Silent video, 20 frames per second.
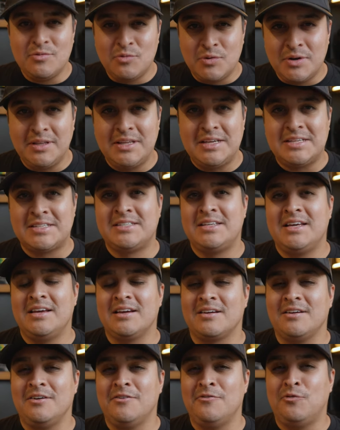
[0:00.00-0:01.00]
really
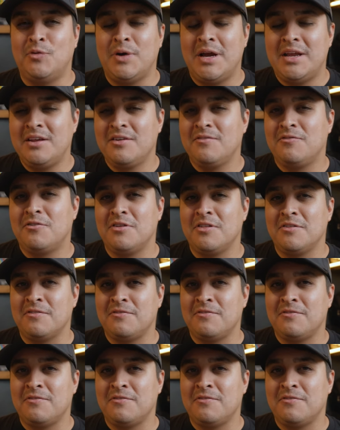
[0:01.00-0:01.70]
sick of waiting for the